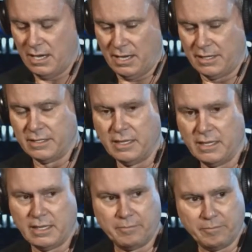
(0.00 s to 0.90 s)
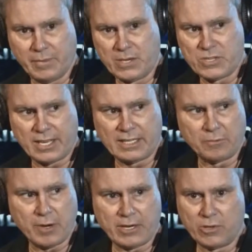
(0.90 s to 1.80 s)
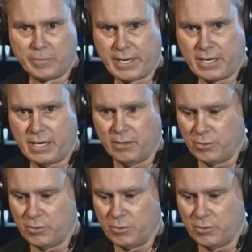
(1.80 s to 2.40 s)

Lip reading: on my satellite radio in my car,